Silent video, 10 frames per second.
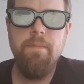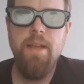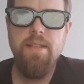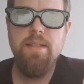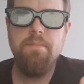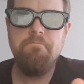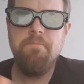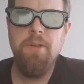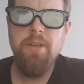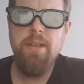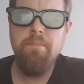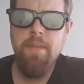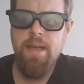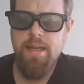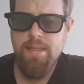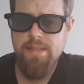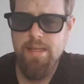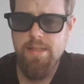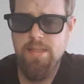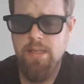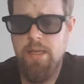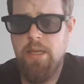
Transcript: doesn't really make any sense.